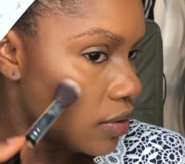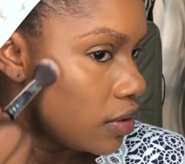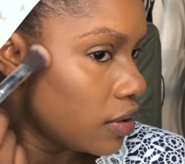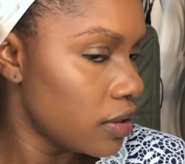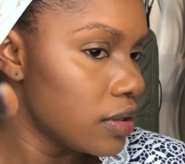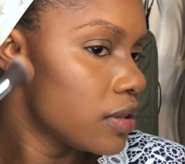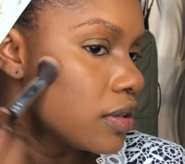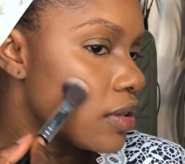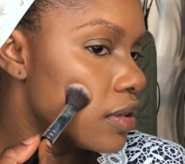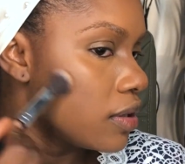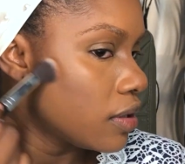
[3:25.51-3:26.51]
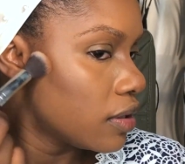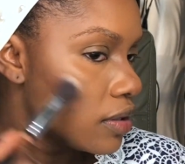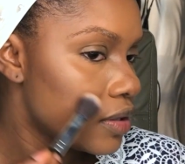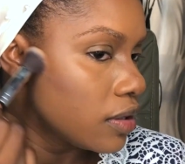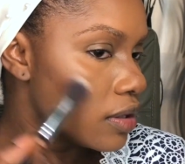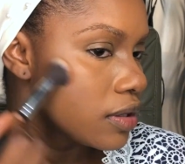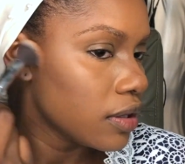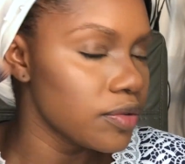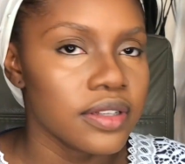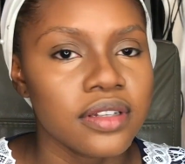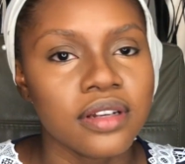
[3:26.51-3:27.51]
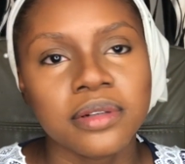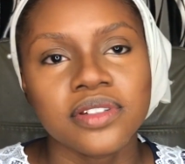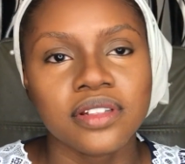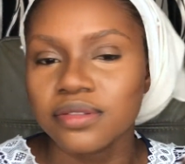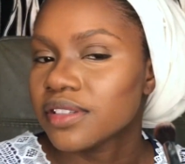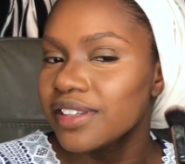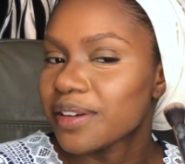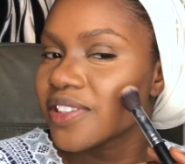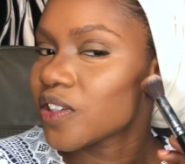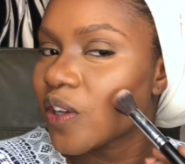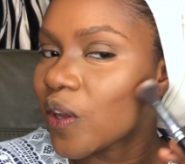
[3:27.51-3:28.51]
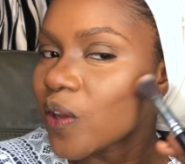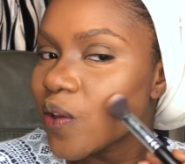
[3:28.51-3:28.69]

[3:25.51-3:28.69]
hairline, and another brush to blend out the